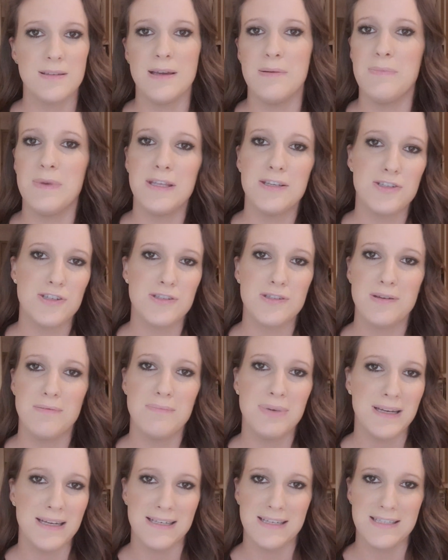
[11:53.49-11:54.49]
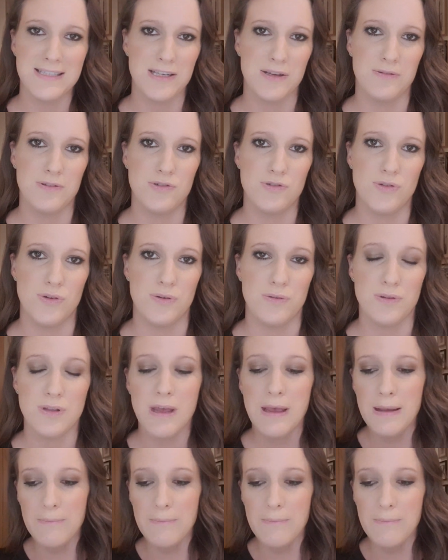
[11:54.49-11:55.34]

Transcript: then we just completely tell the truth.